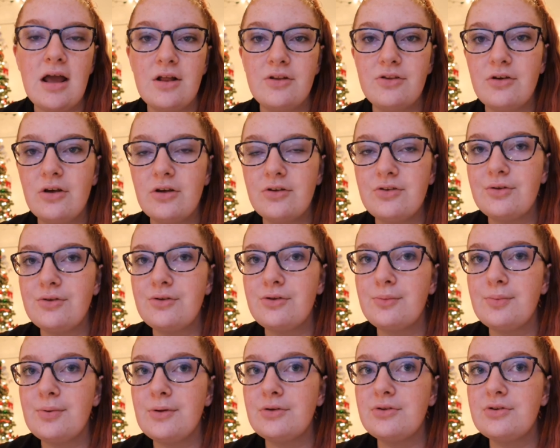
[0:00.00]
It's also
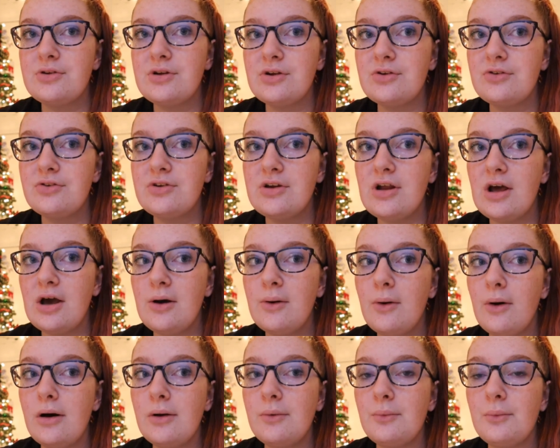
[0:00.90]
supposed to snow
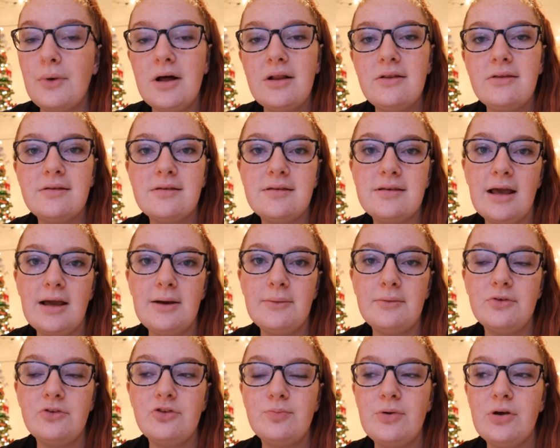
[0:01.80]
on Wednesday.
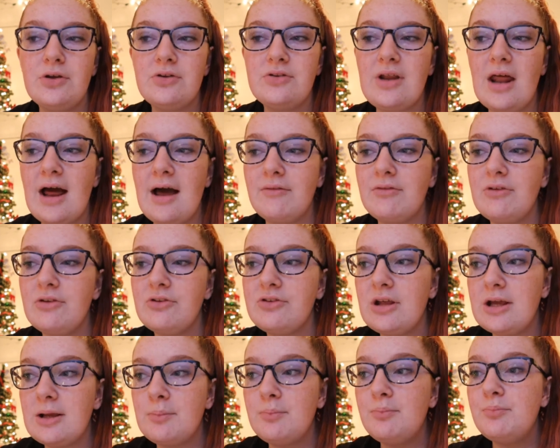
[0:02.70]
We're supposed to have
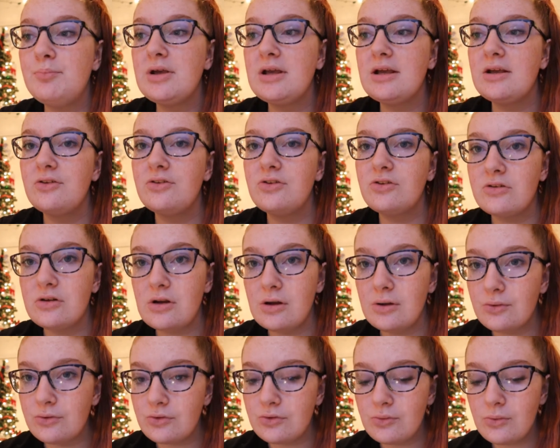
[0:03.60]
this like big
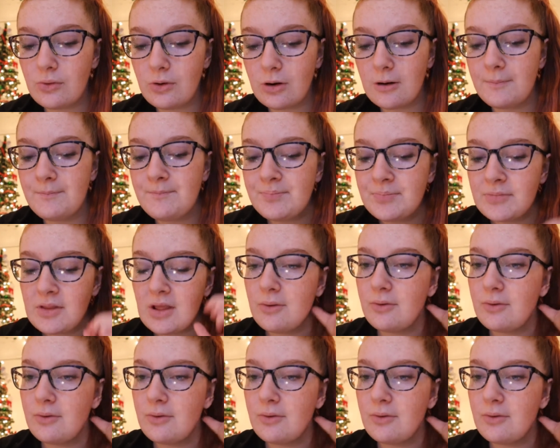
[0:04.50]
snowstorm.